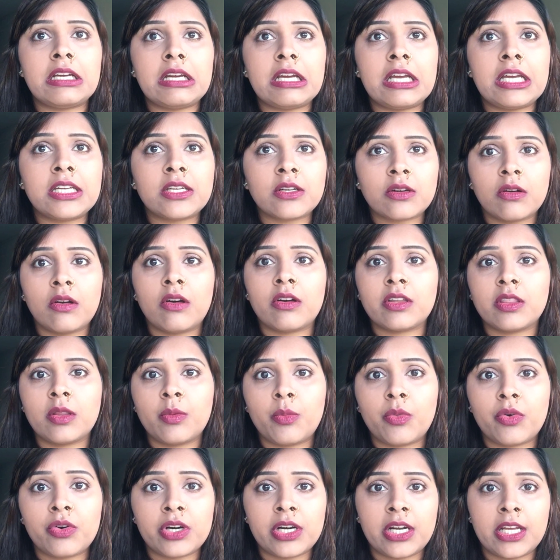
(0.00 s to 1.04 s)
eight o'clock in the
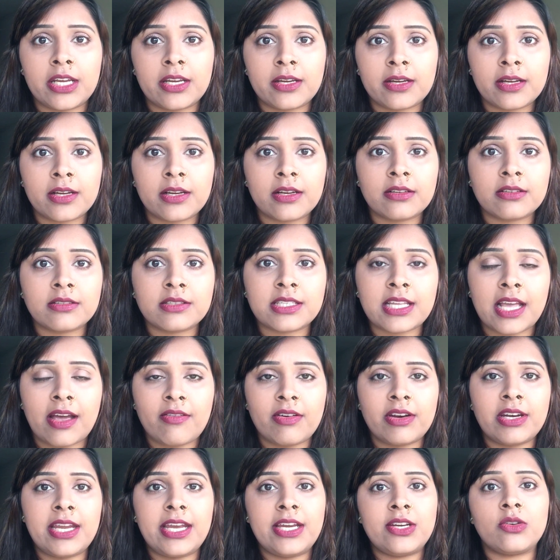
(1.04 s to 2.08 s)
morning
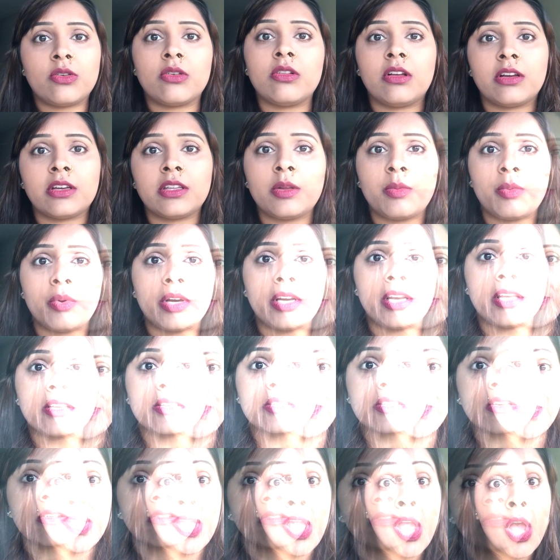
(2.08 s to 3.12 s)
seven eight o'clock in the morning
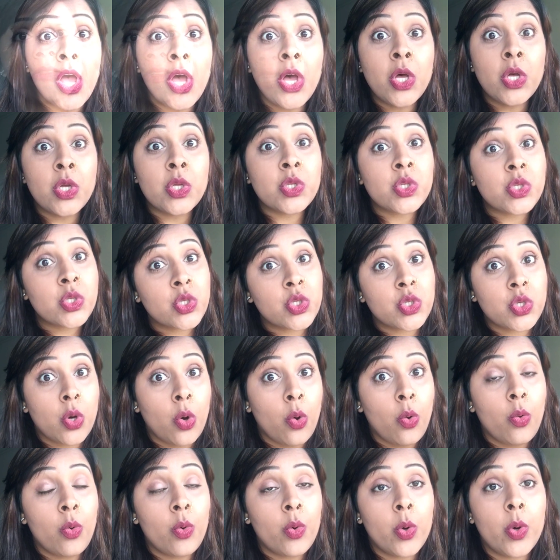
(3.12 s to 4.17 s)

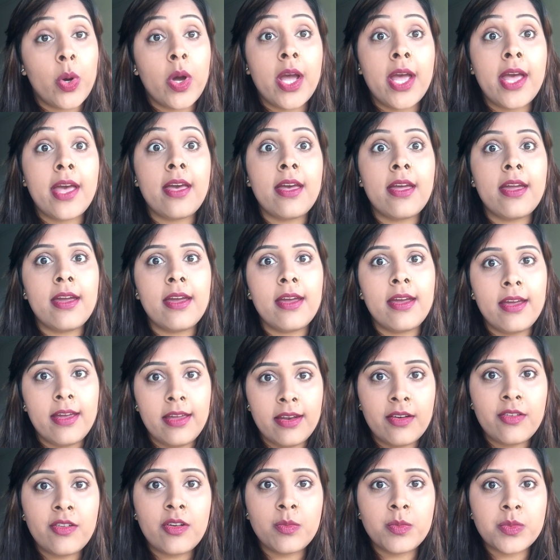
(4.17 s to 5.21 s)
so
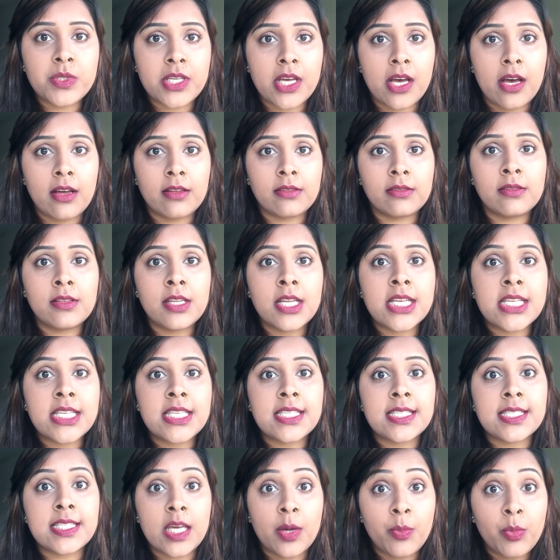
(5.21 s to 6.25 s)
in ramzan
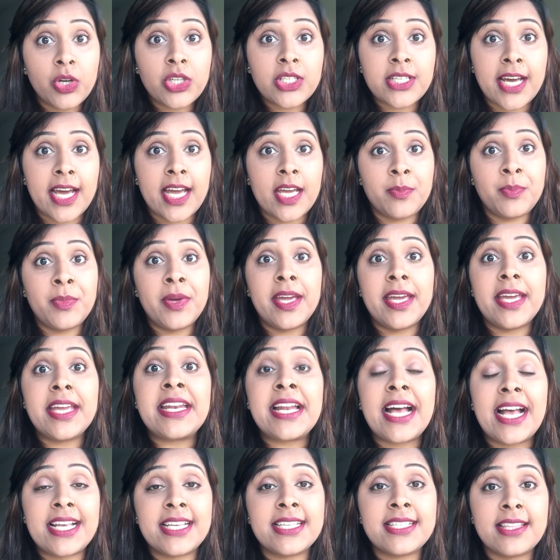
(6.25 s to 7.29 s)
Summertime in
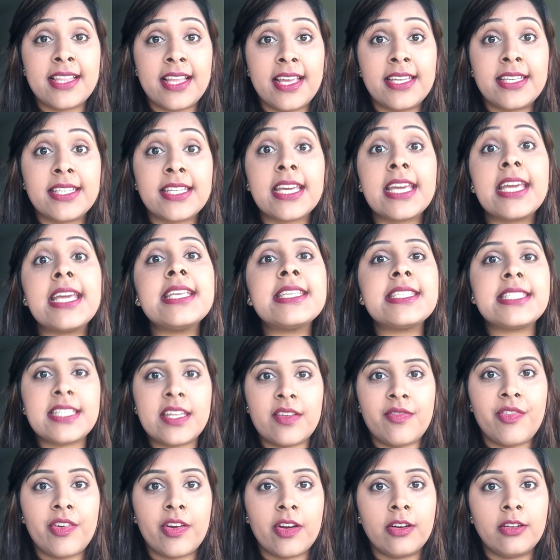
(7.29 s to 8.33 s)
Iceland is
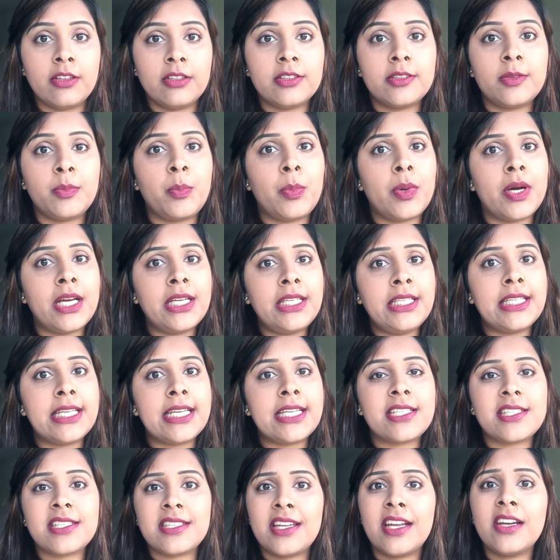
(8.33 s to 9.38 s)
difficult, but
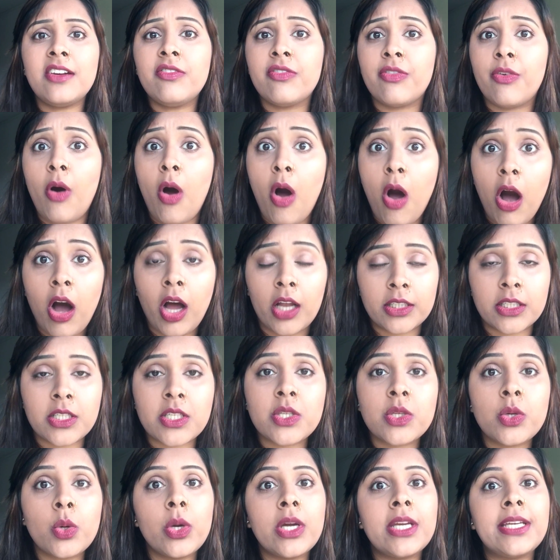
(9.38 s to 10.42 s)
it's not hot,
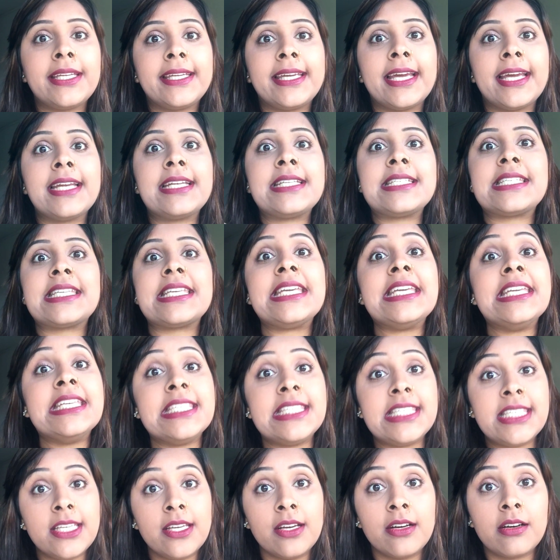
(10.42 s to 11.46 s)
so it gets
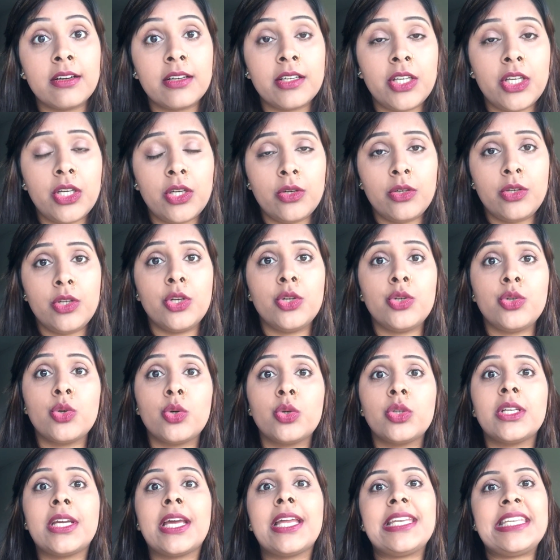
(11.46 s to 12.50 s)
easier. You, you
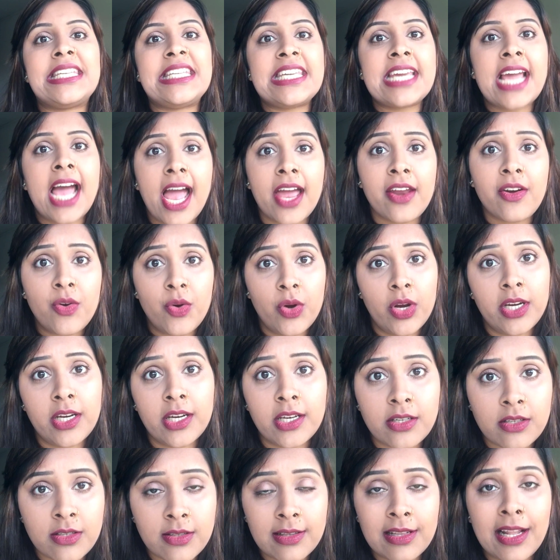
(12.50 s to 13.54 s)
don't get
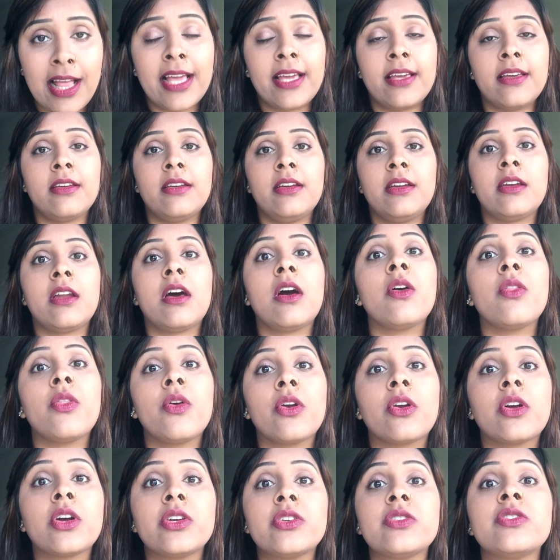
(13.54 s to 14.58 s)
dehydrated like in other
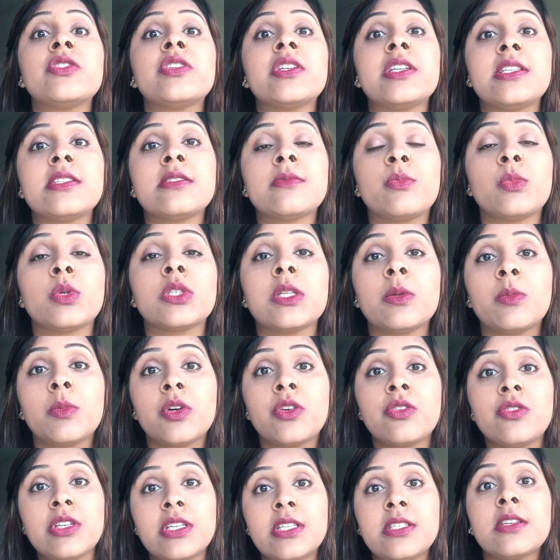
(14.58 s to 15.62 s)
countries, Muslim
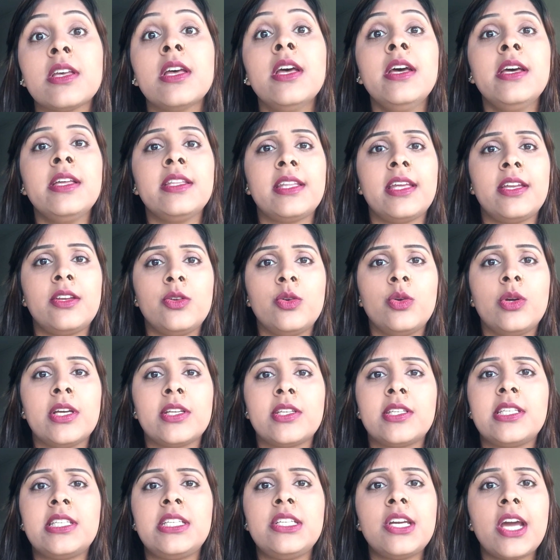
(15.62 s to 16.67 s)
countries, that you
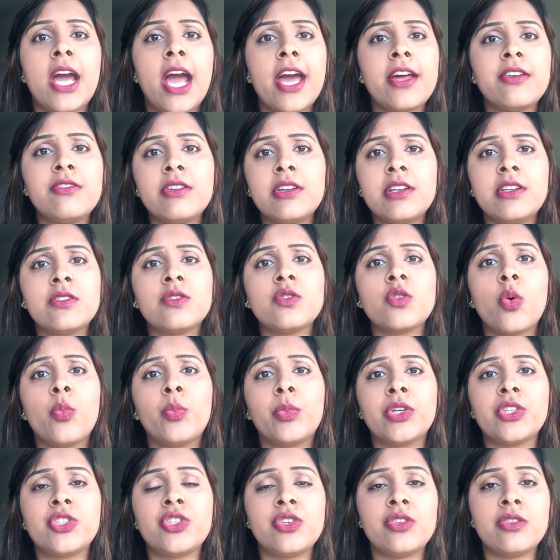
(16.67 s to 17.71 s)
get dehydrated so
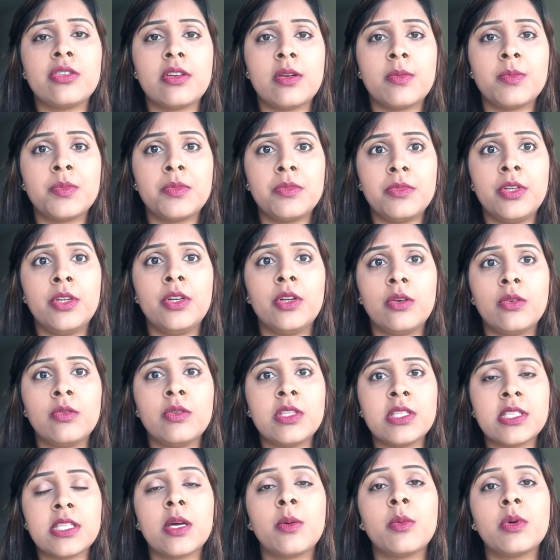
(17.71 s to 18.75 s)
much in, you know,
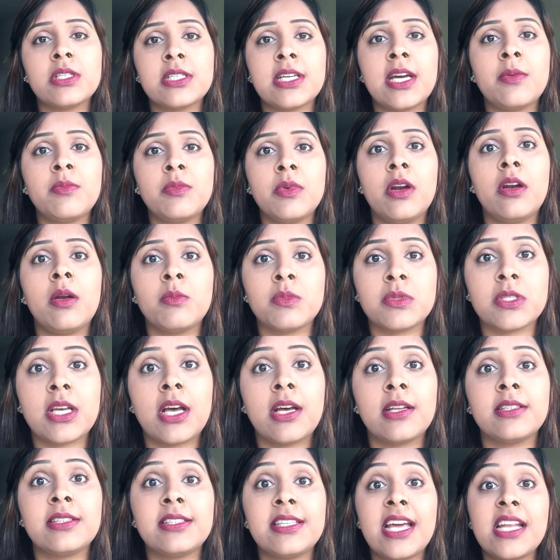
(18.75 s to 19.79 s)
in summertime,
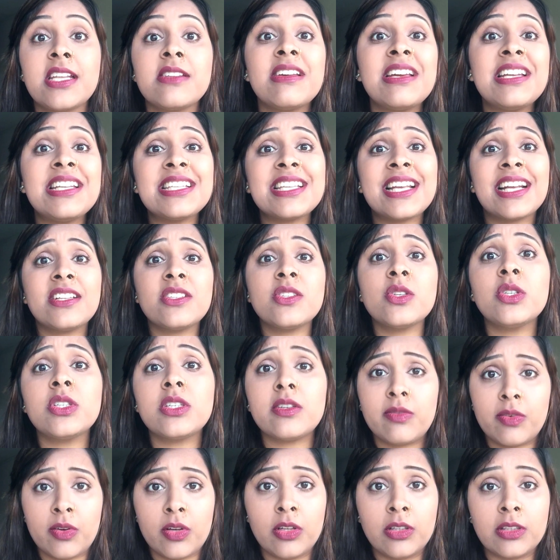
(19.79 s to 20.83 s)
Ramzan, that's it gets so
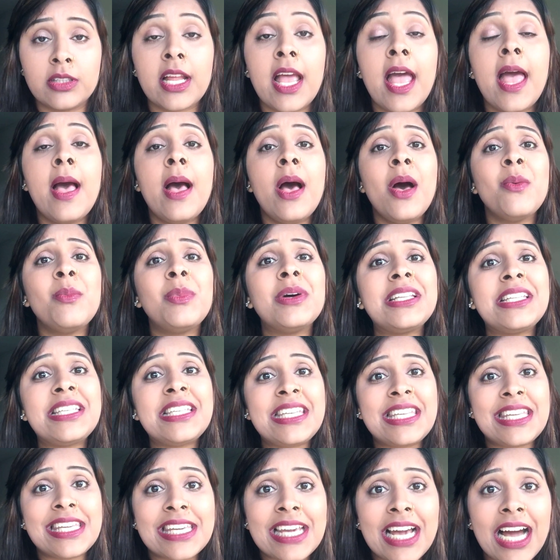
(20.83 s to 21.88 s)
difficult. But
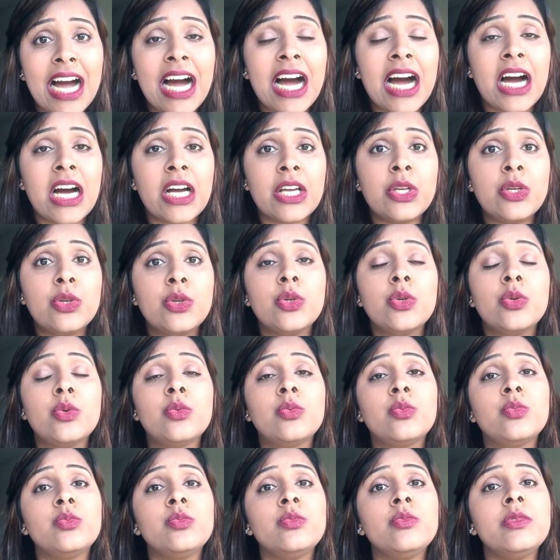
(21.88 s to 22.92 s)
yeah, you
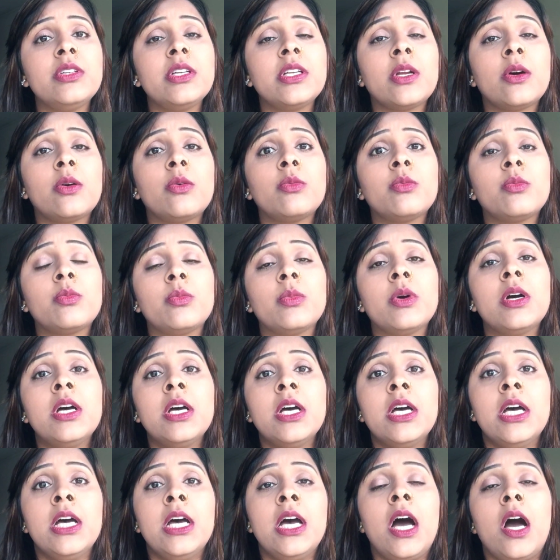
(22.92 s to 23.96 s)
you know
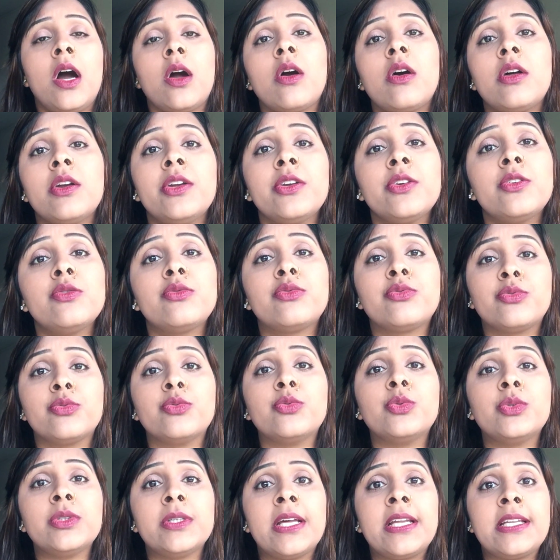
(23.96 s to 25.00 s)
according to
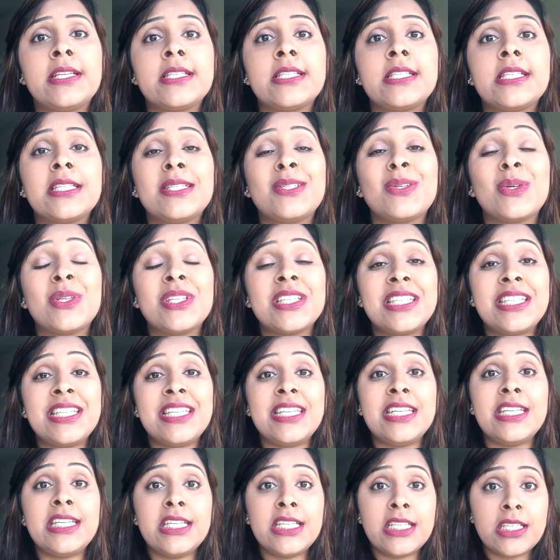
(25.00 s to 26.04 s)
food and
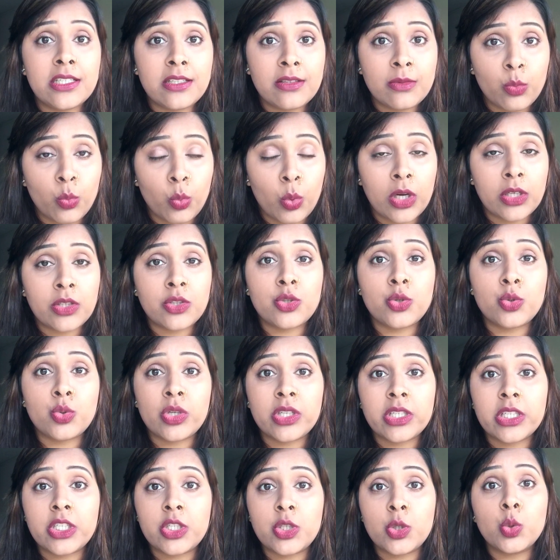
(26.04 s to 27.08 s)
21 to
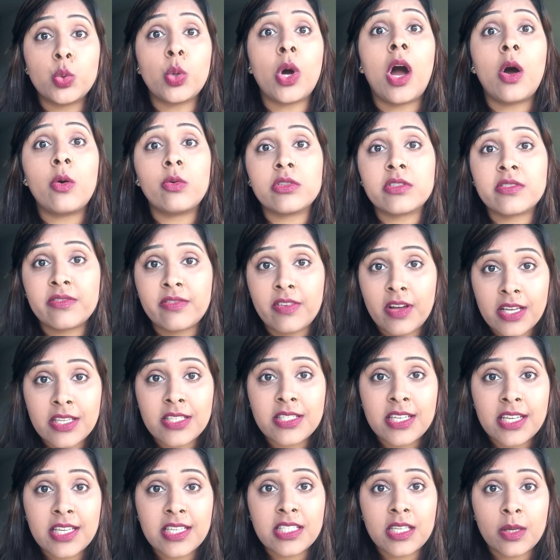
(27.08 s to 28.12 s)
22 hours
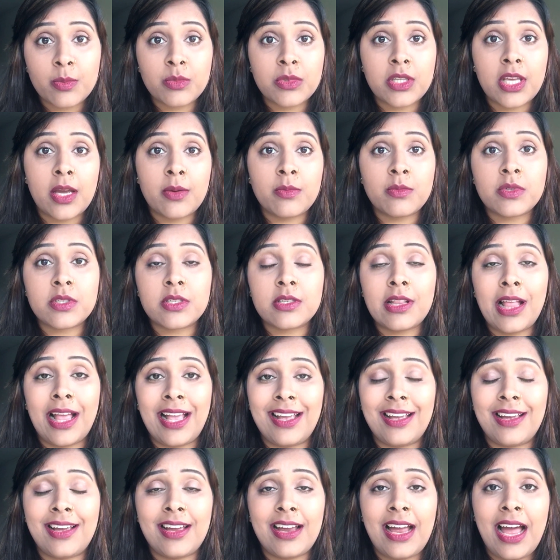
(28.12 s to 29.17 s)
fasting sometimes
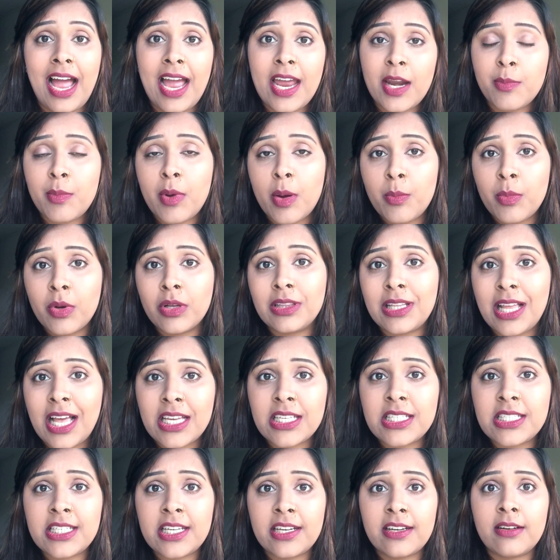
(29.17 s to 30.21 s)
like i remember
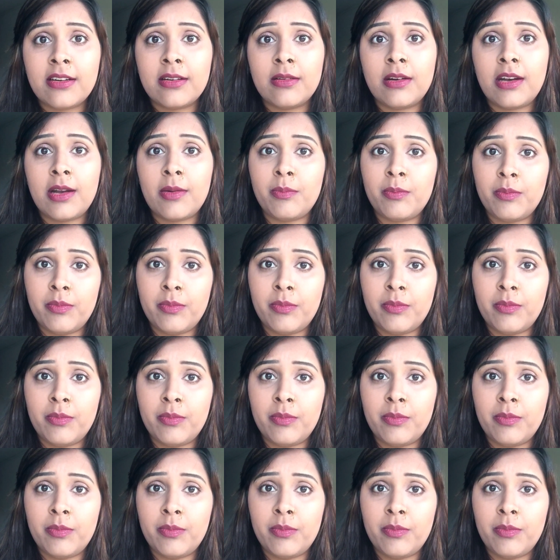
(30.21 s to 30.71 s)
last year and